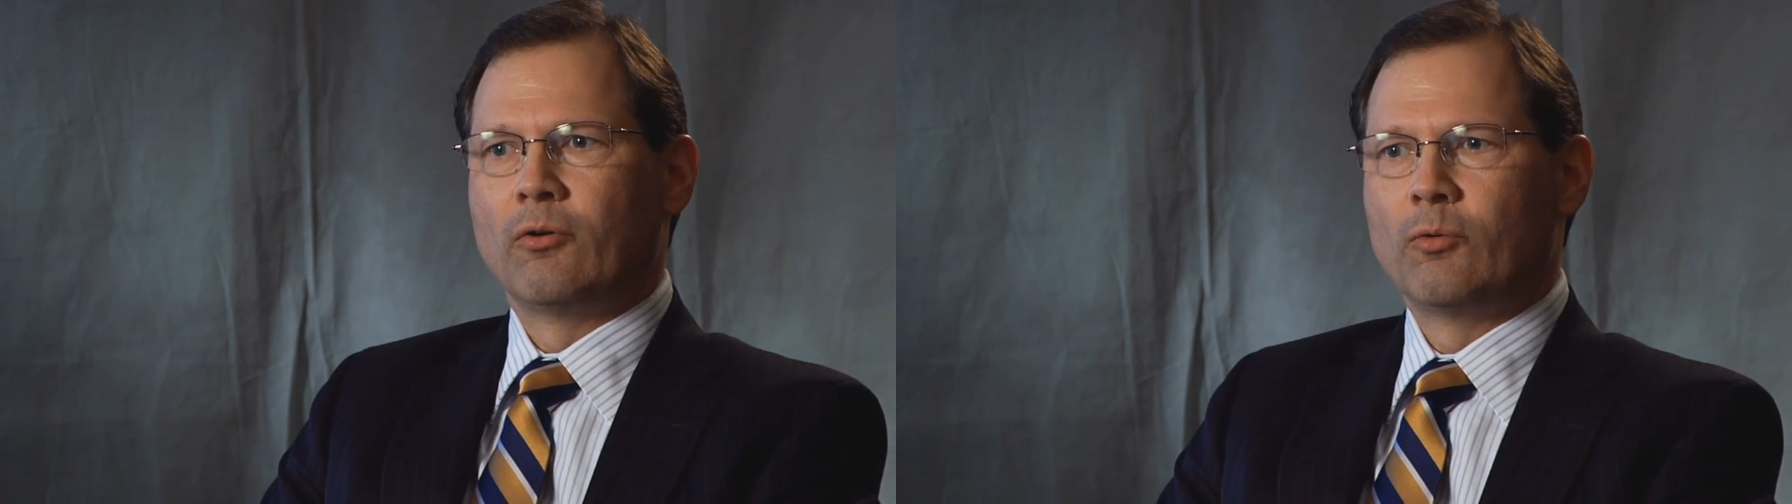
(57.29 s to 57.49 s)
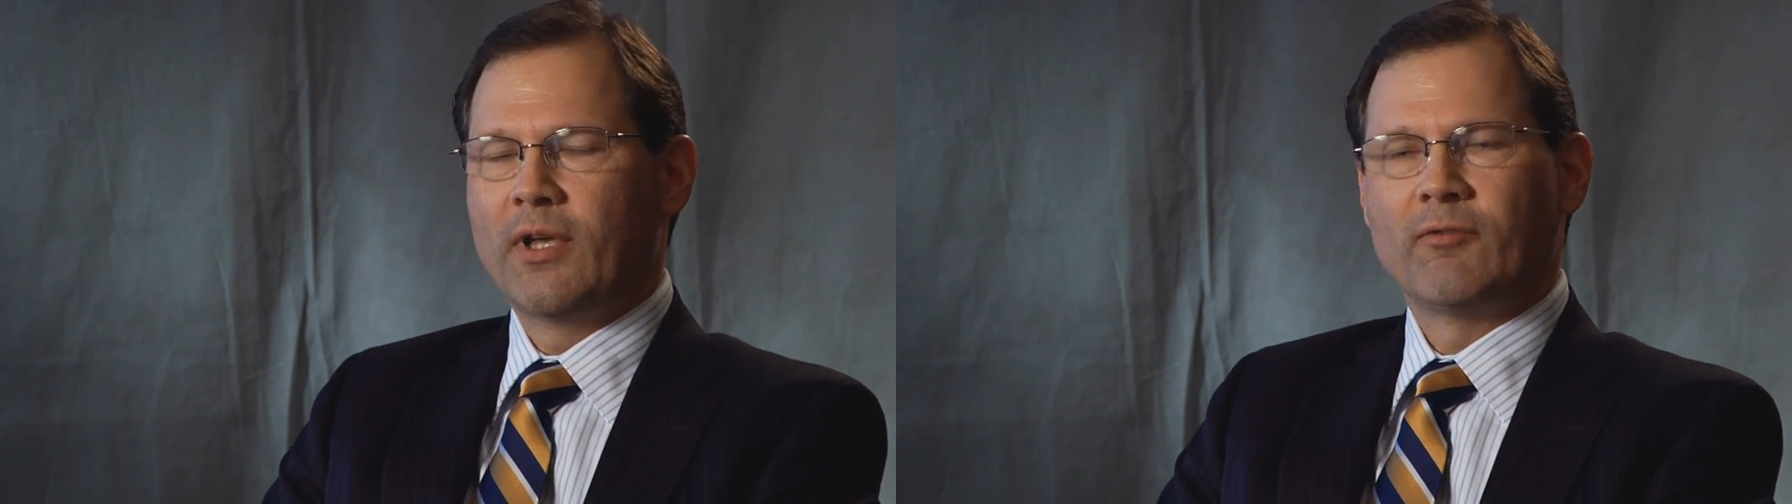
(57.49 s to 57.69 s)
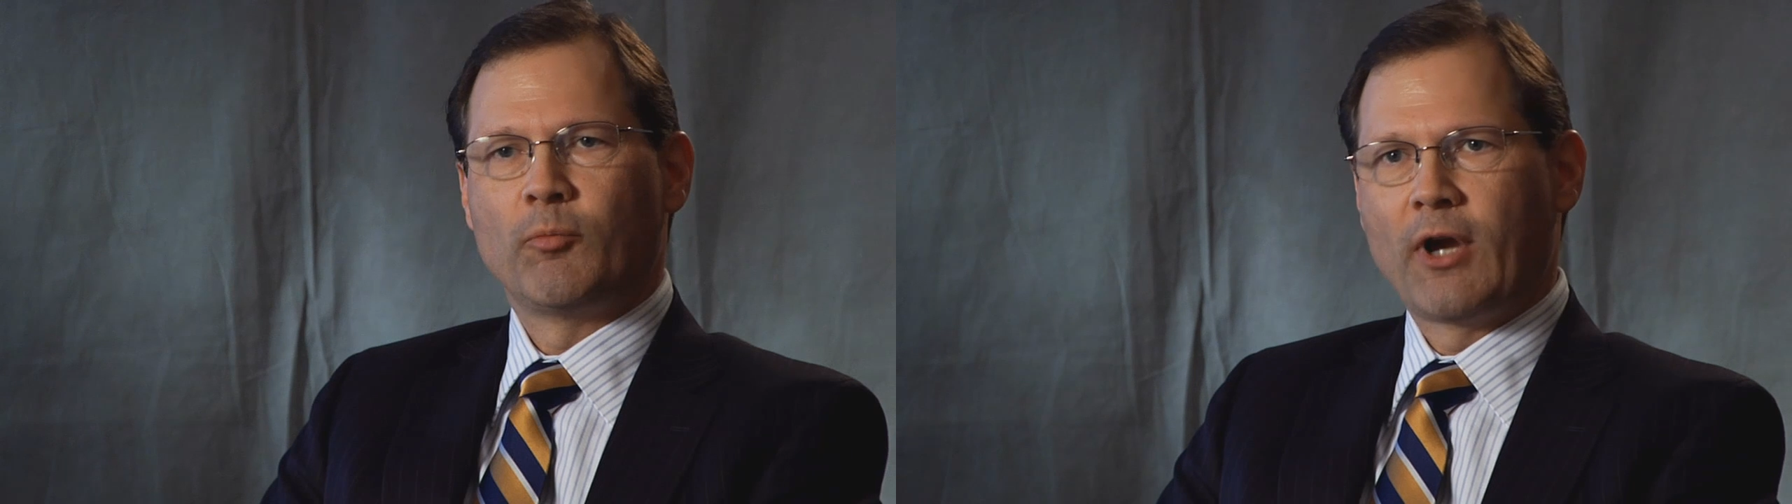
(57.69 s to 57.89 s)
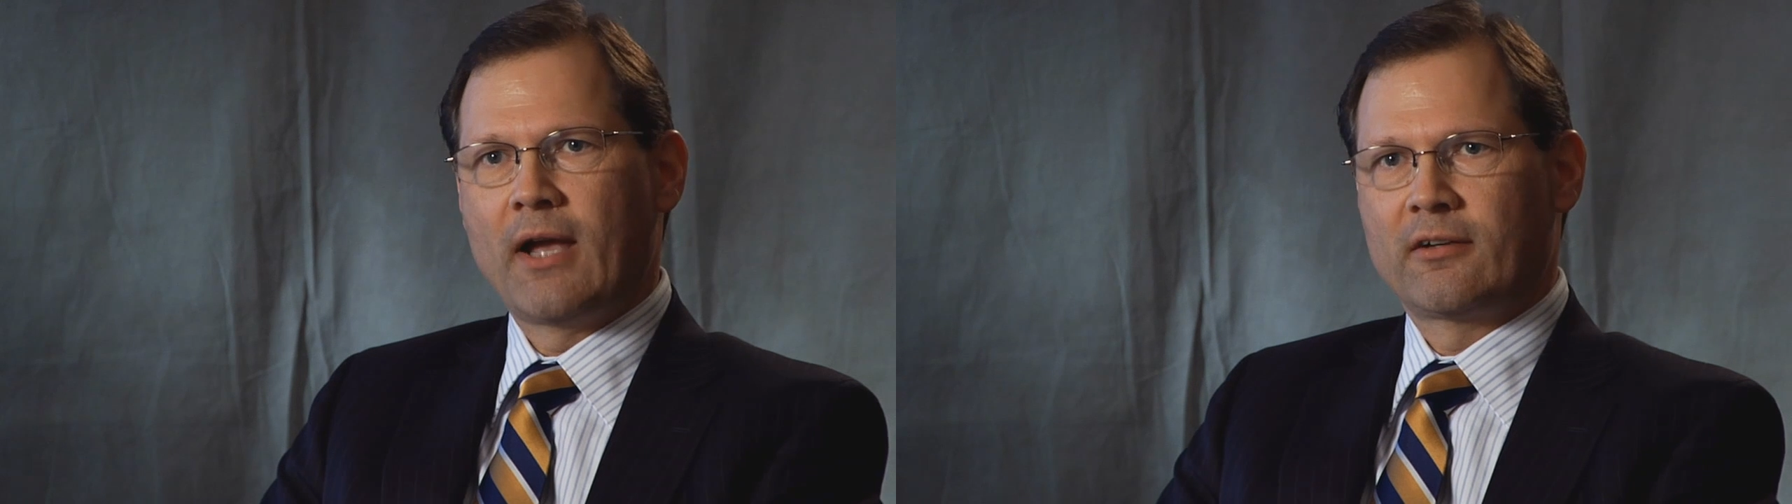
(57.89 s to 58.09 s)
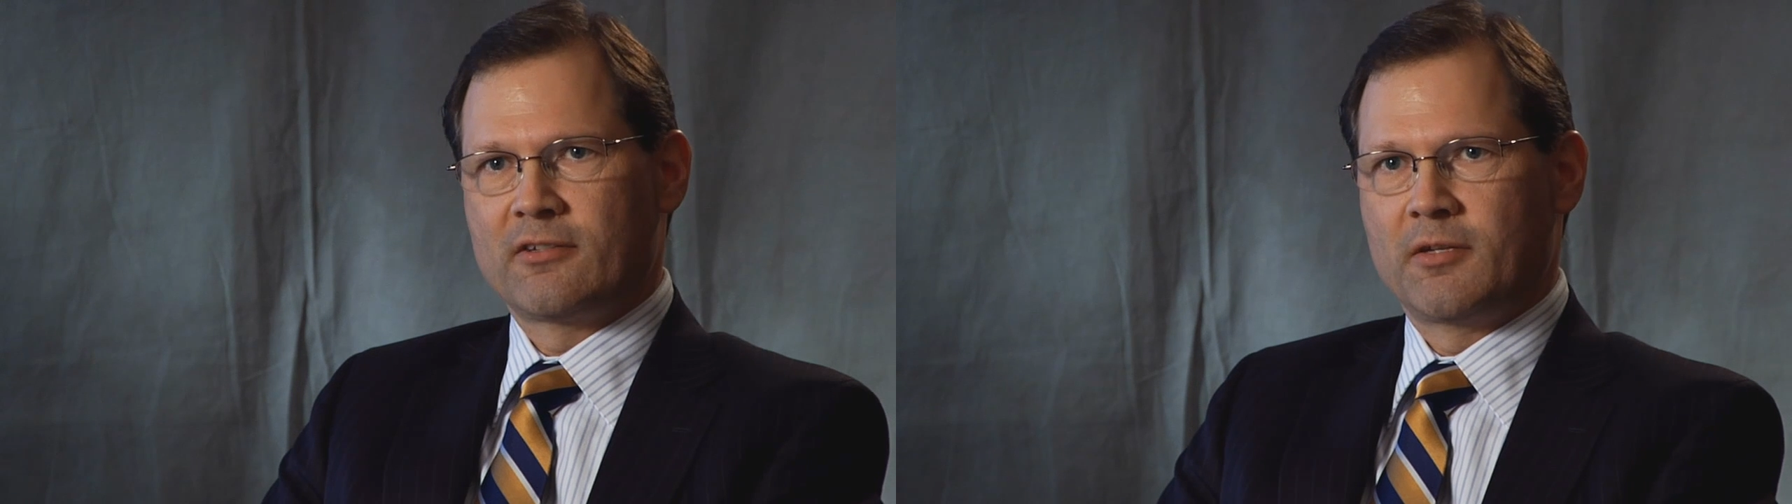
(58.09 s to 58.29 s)
We have a
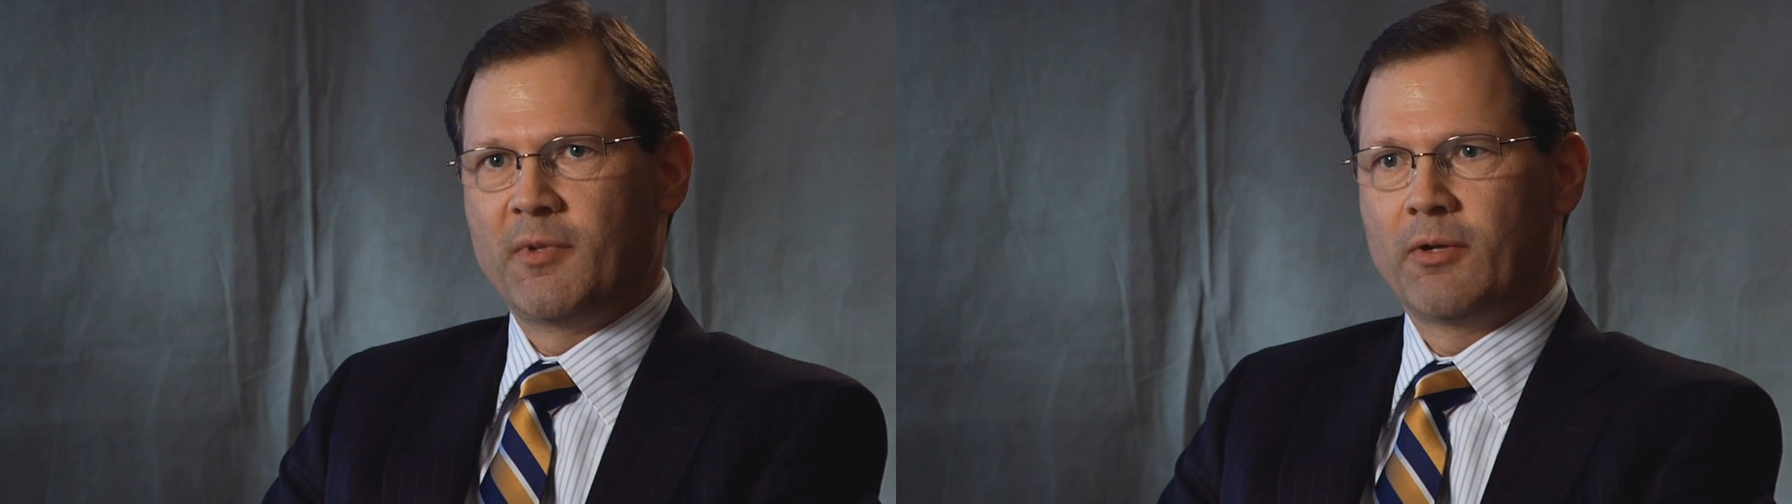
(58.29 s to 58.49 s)
practice, to be